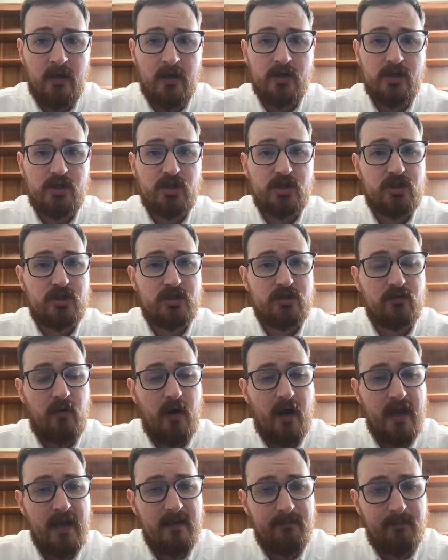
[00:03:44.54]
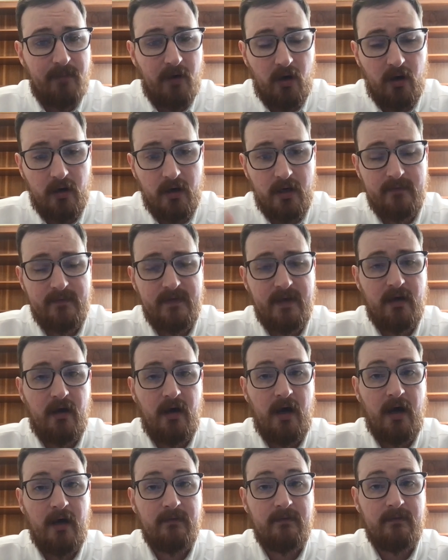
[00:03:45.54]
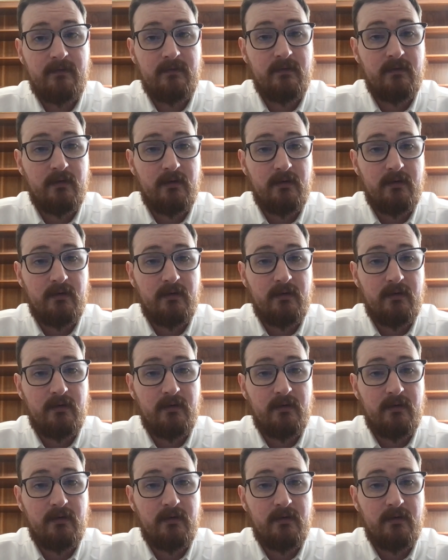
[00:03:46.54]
strike part of it off,